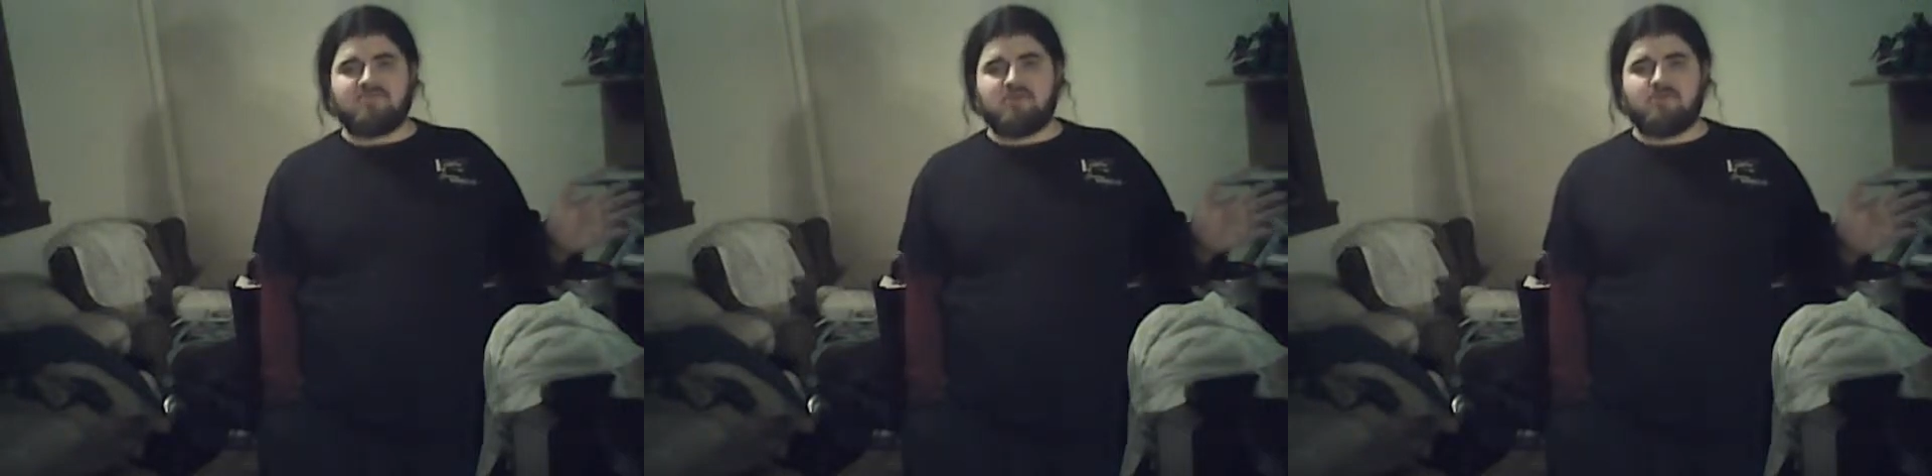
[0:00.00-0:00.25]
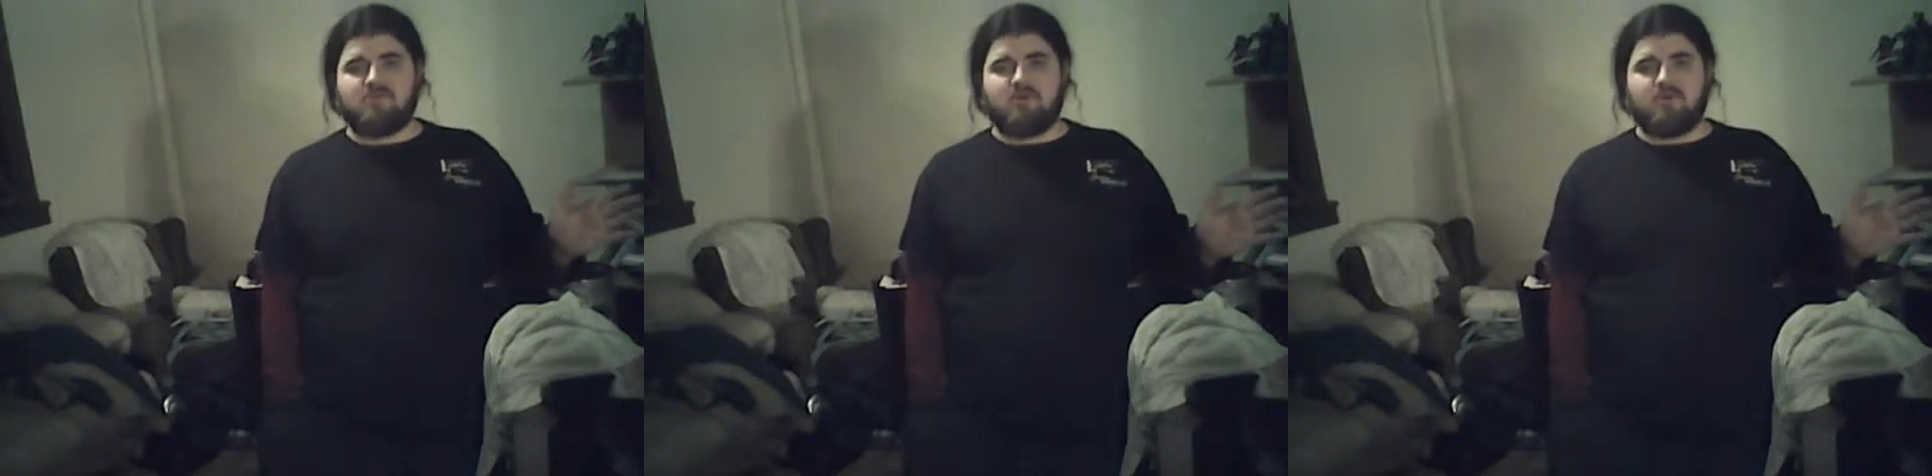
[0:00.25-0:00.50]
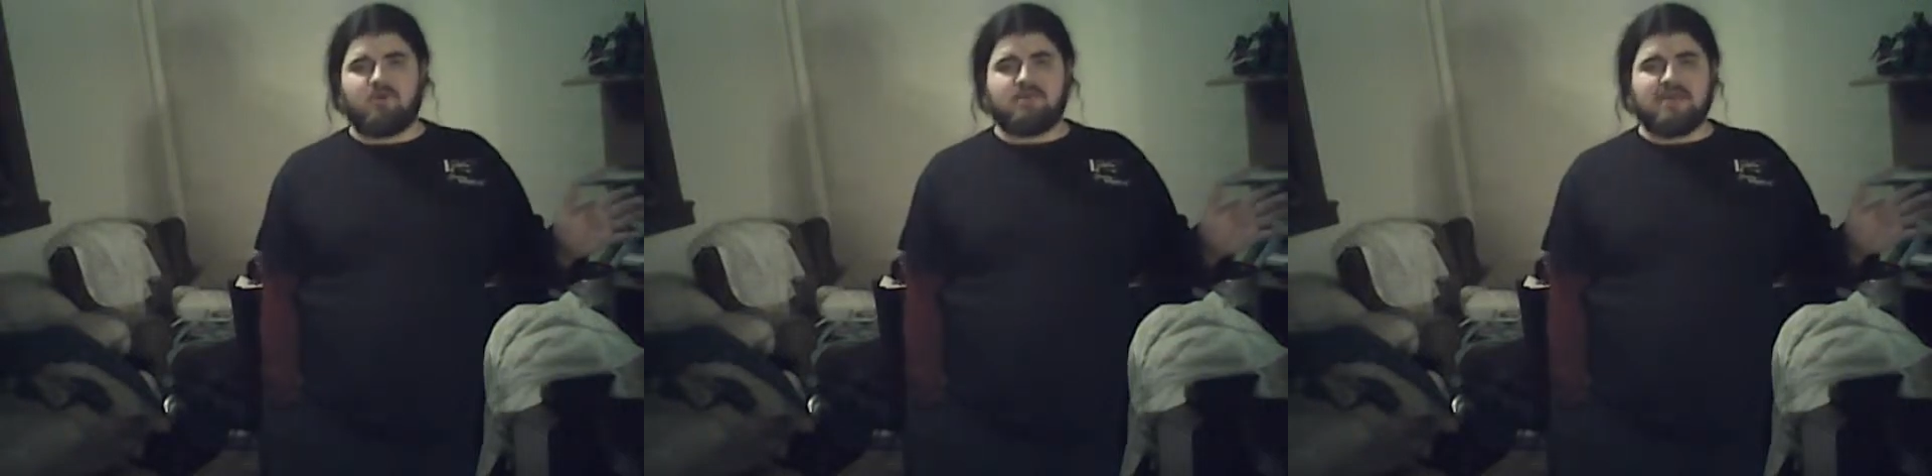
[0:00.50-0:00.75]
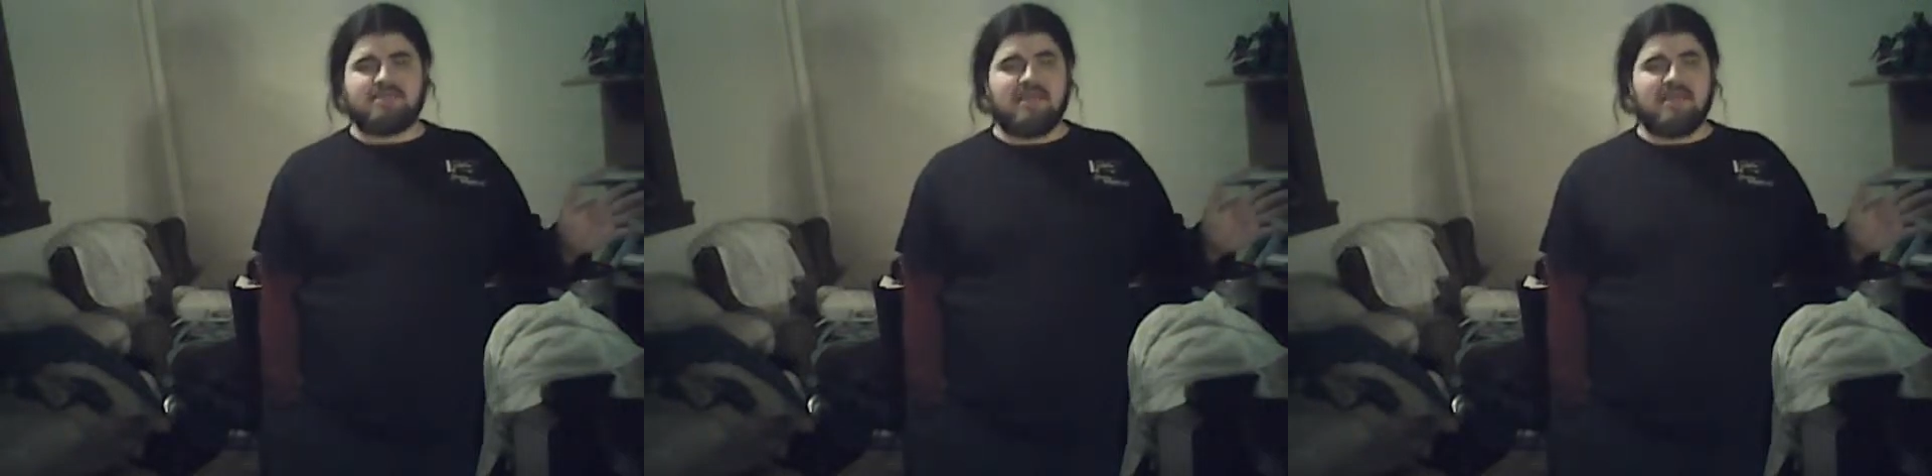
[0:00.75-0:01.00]
0 or
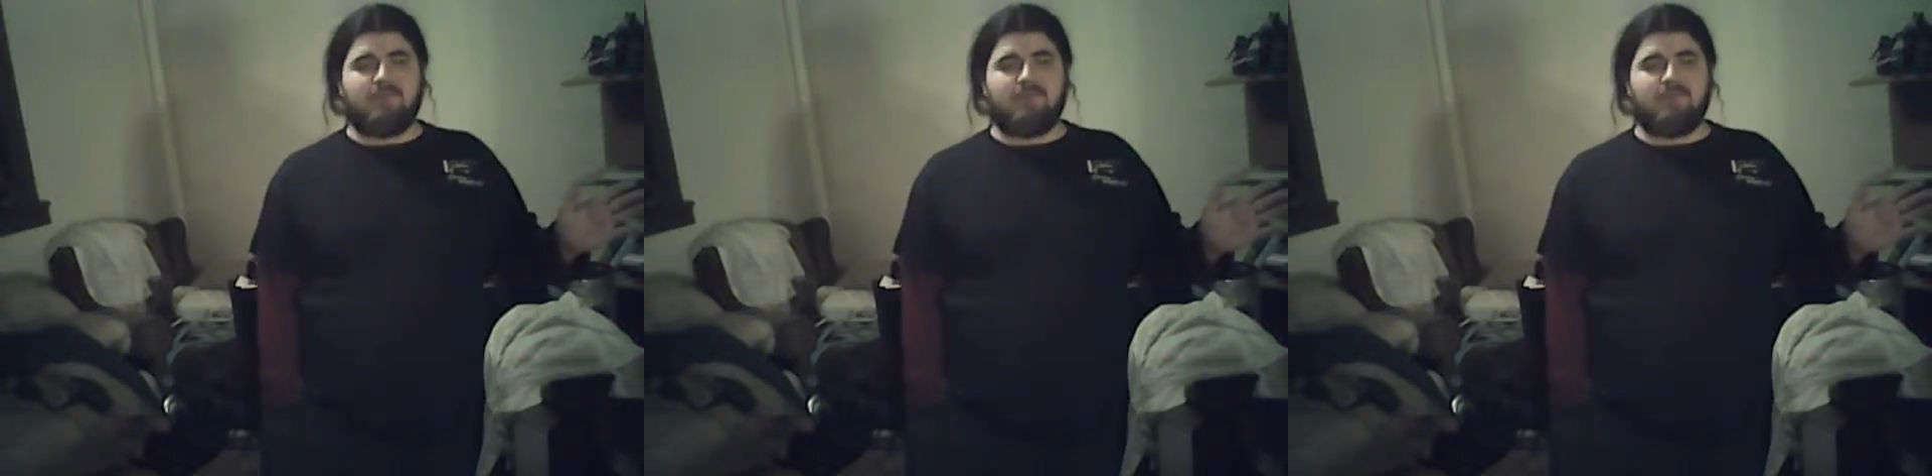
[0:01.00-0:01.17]
less hit